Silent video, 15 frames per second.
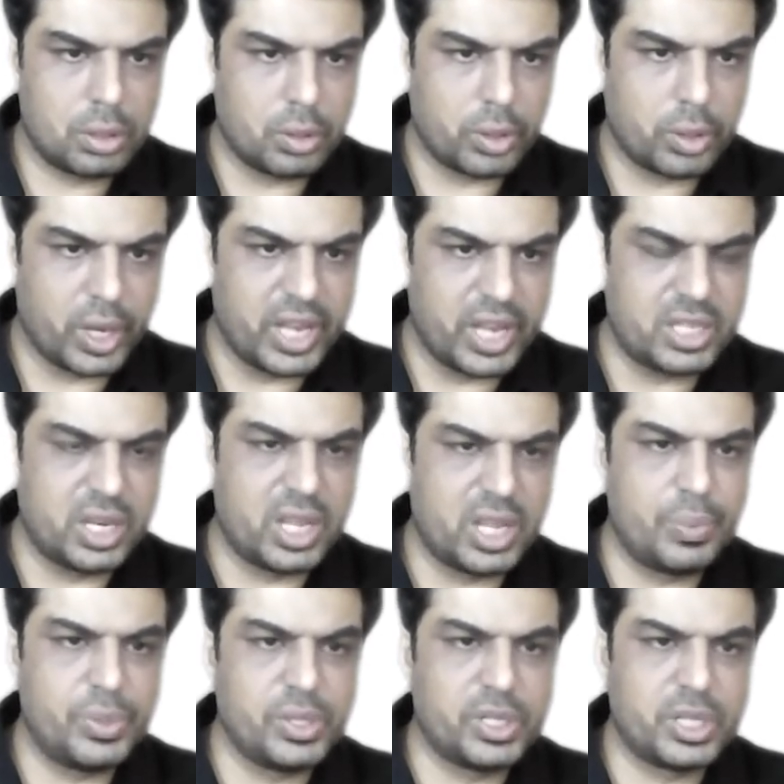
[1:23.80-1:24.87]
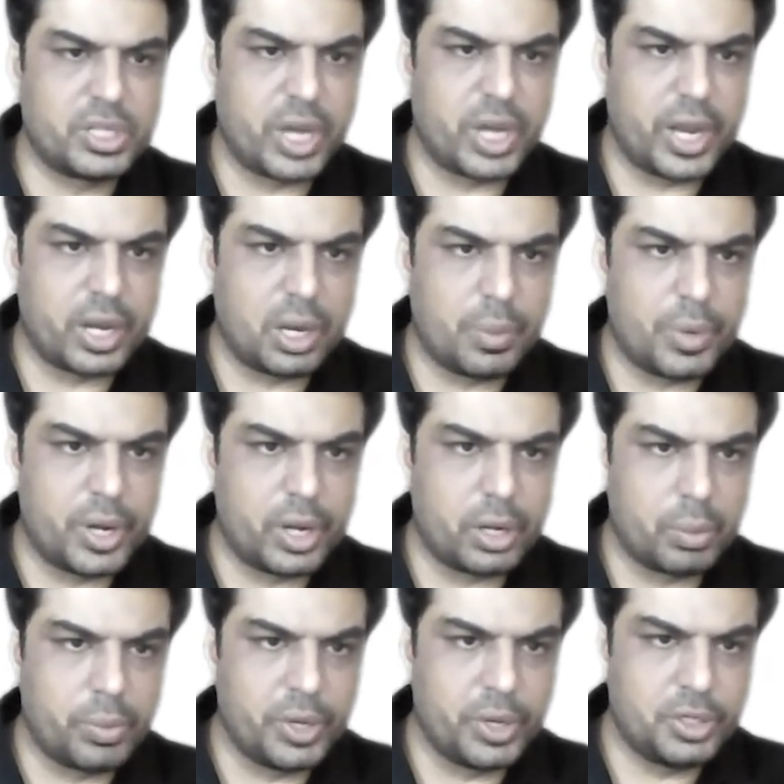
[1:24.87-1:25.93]
Okay, let's label this diagram a little
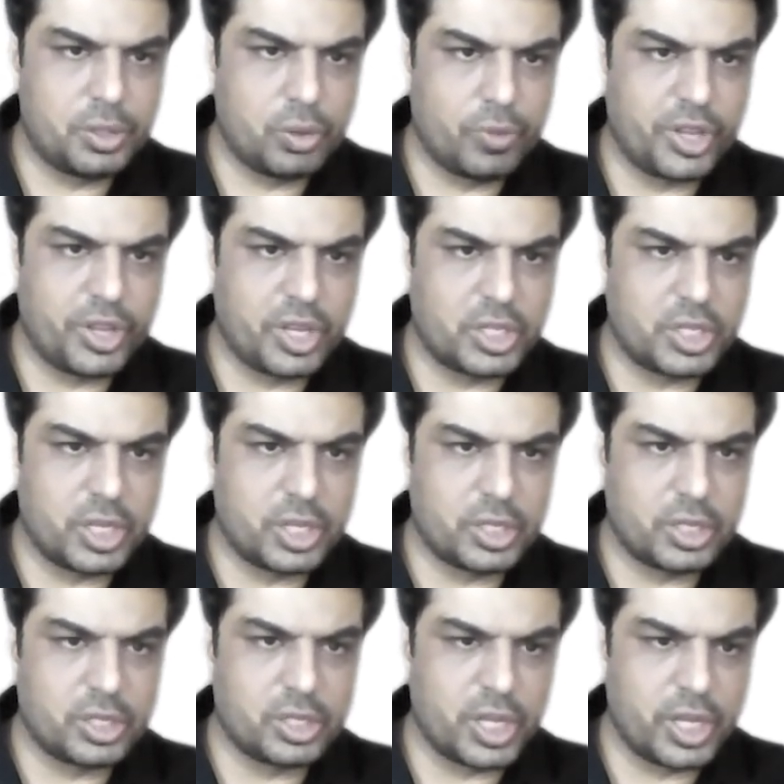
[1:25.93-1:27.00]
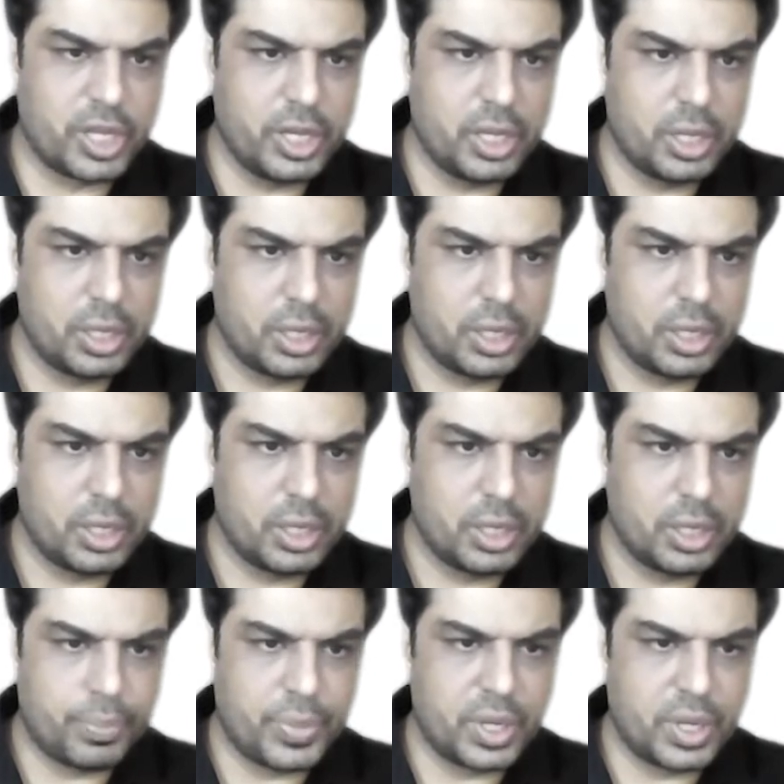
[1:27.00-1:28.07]
bit so we can say this is A,
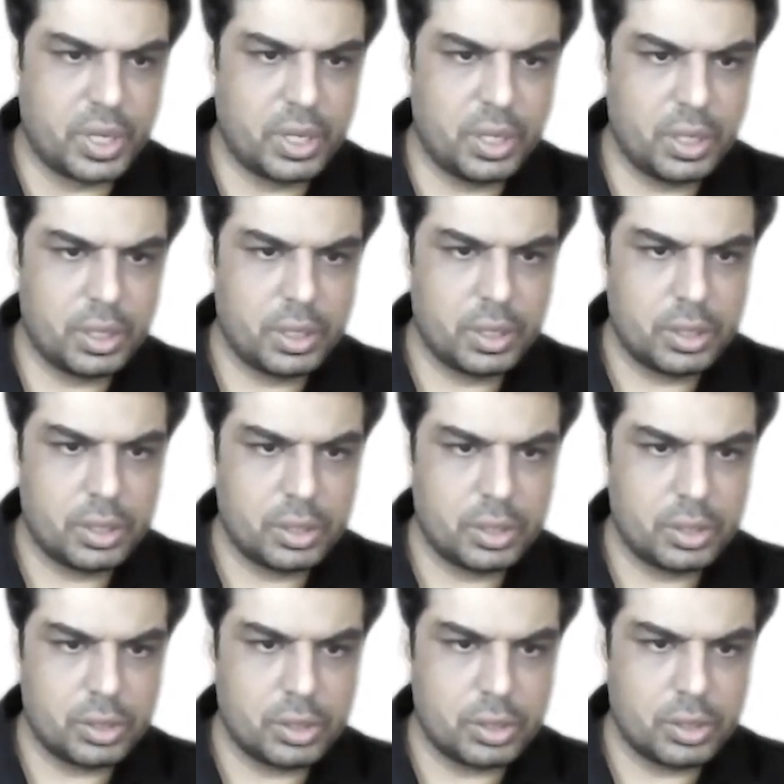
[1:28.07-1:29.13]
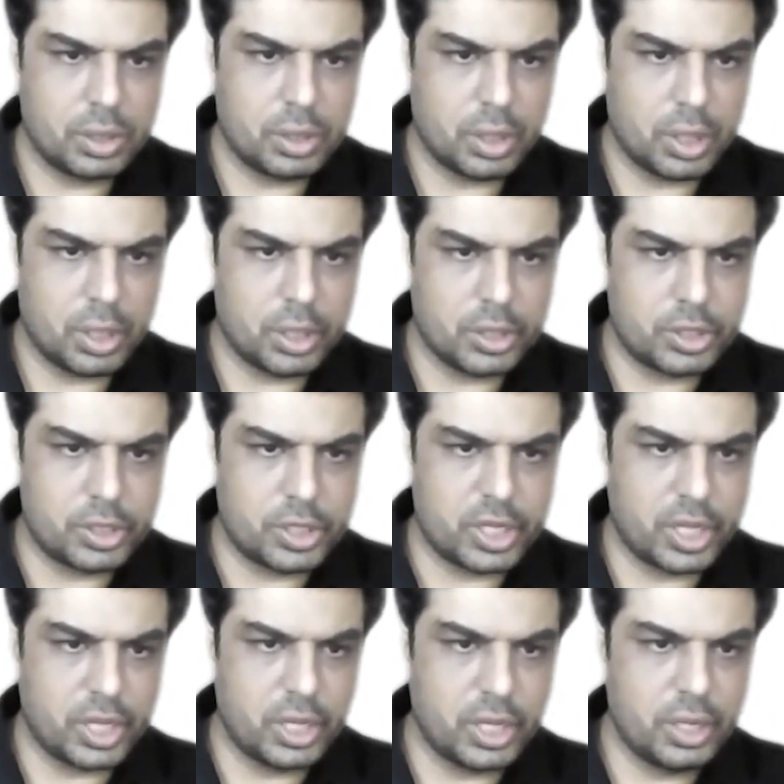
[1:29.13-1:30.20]
B,
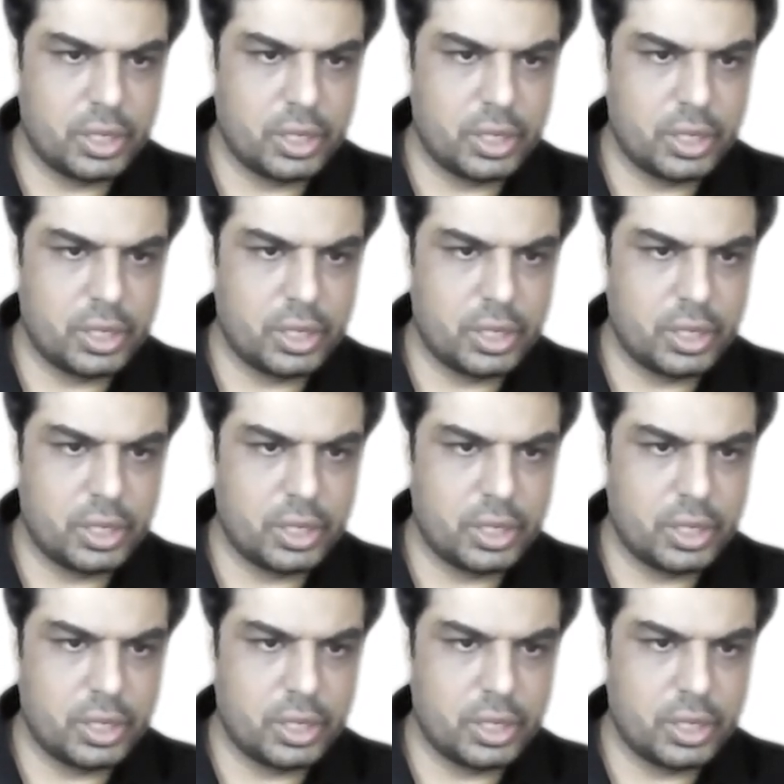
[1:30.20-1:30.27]
C,